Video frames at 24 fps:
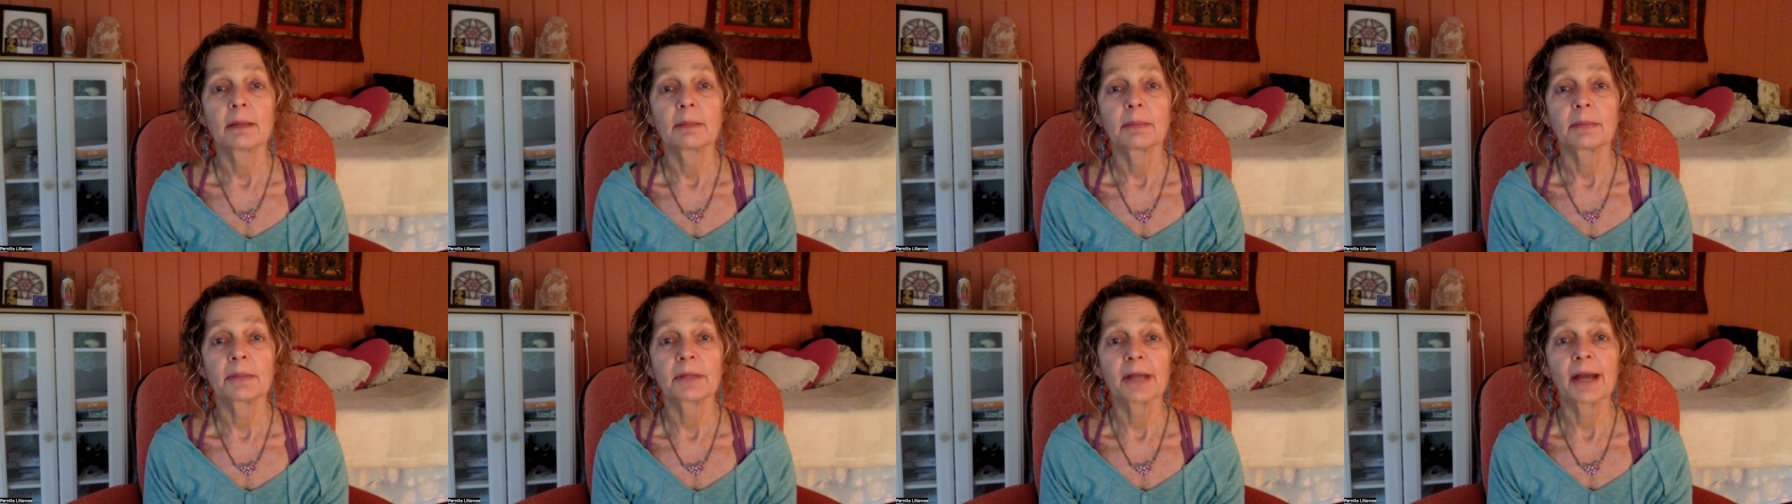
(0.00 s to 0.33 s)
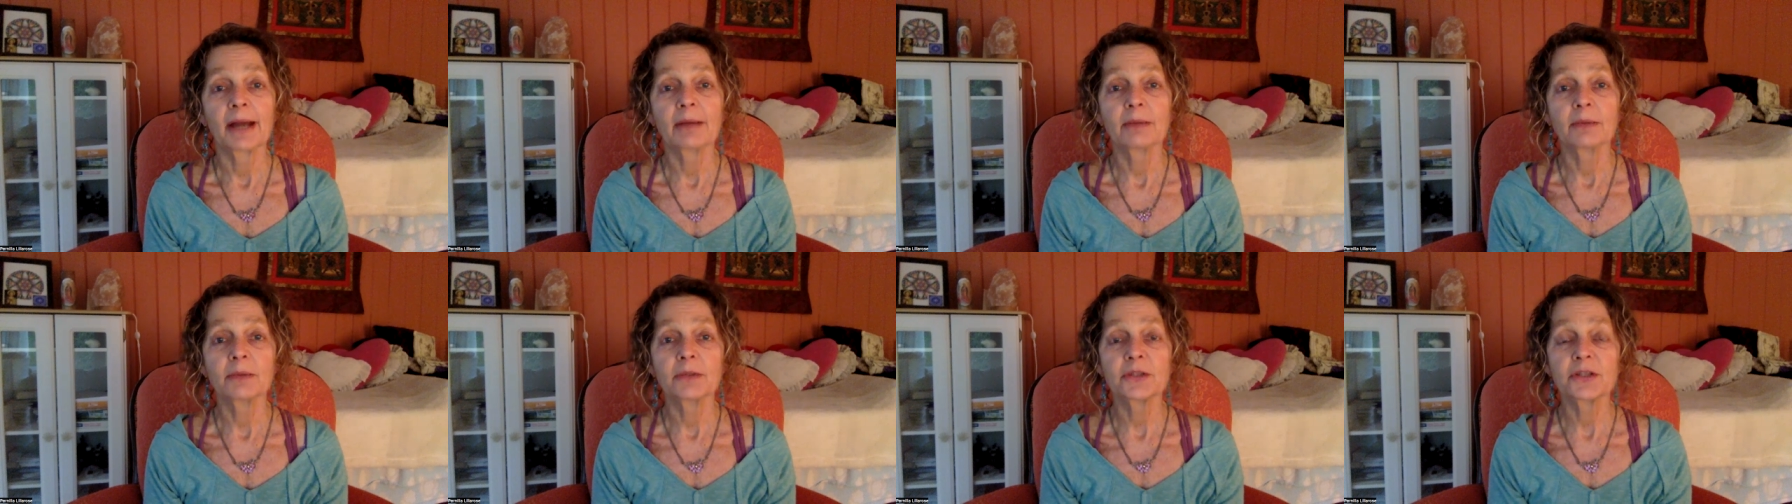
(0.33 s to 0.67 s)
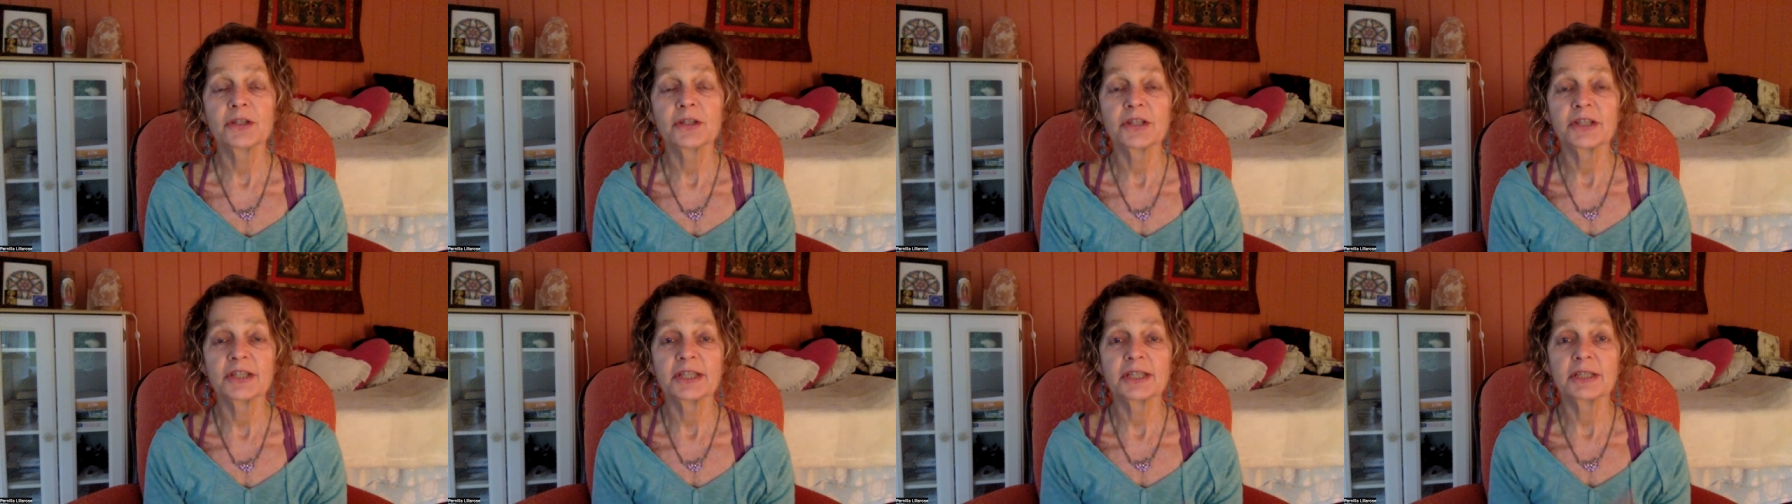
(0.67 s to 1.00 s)
But I was
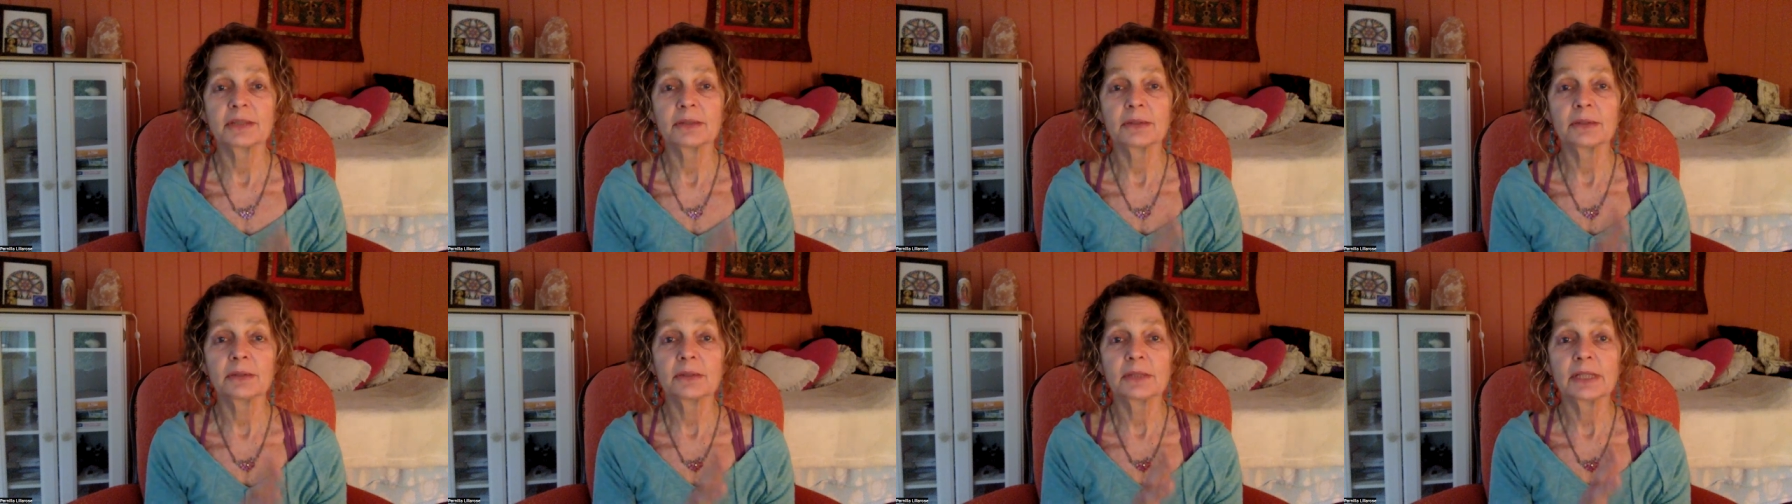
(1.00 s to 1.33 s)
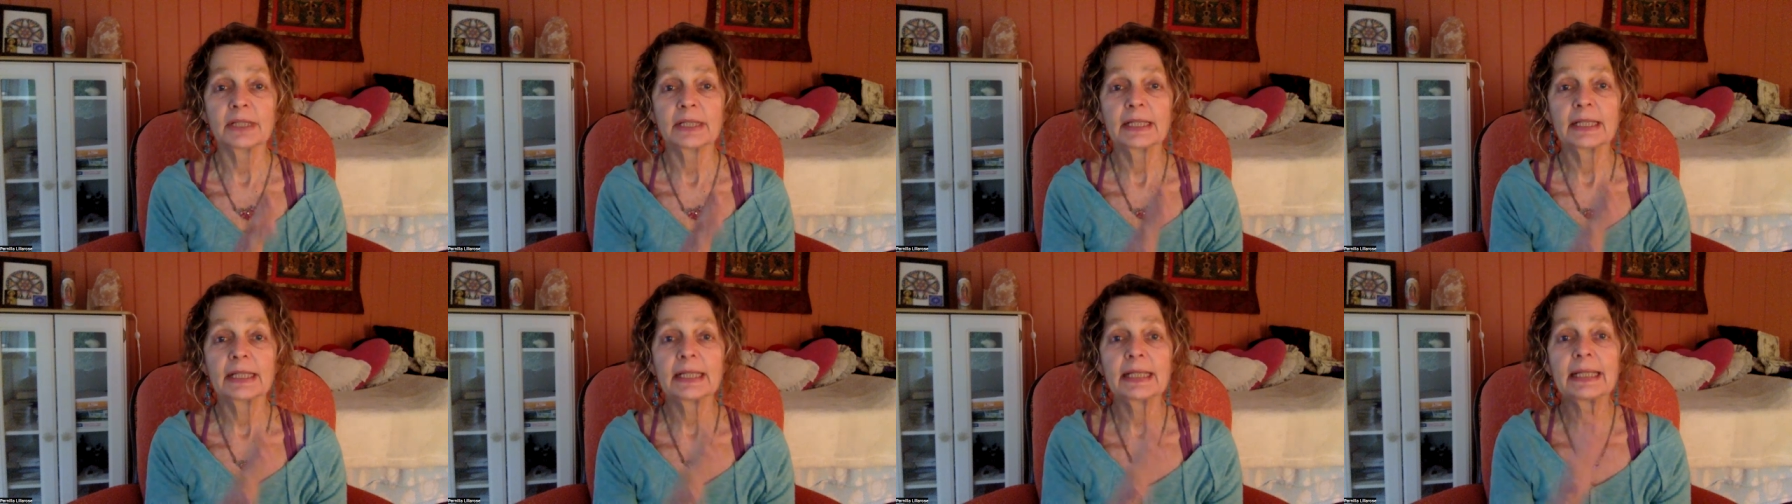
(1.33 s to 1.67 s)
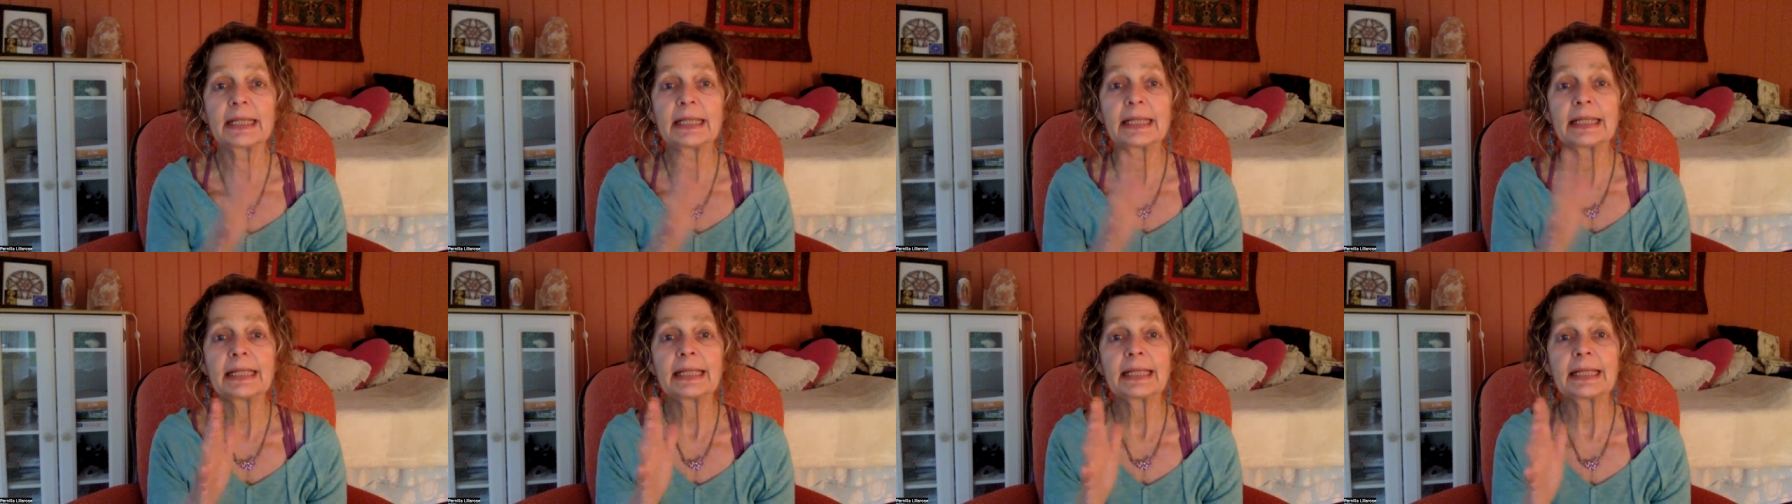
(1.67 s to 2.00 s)
still
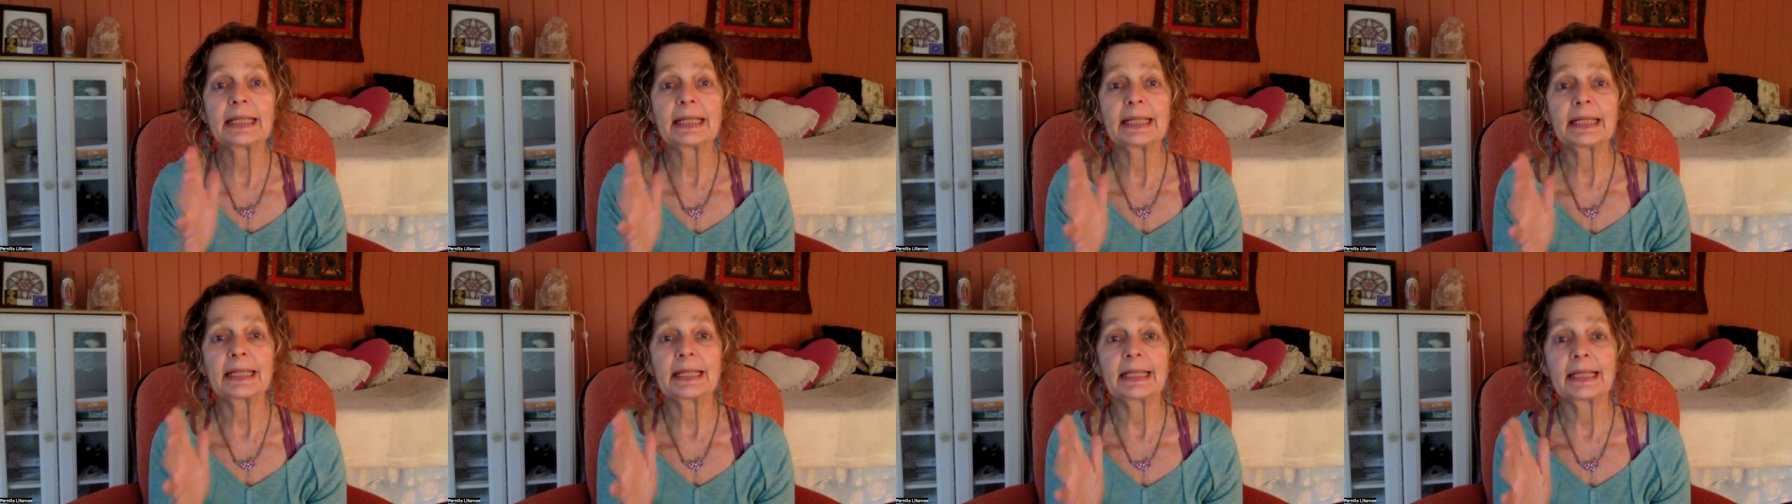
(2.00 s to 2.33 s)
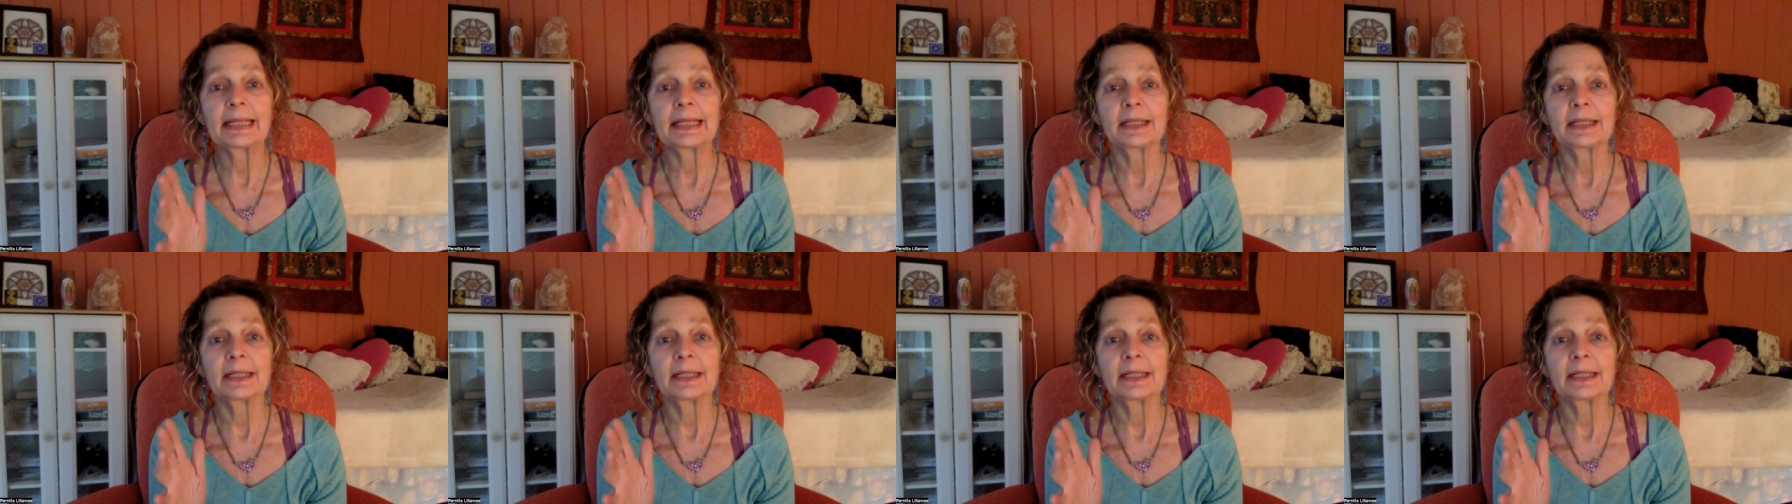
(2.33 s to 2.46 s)
leaning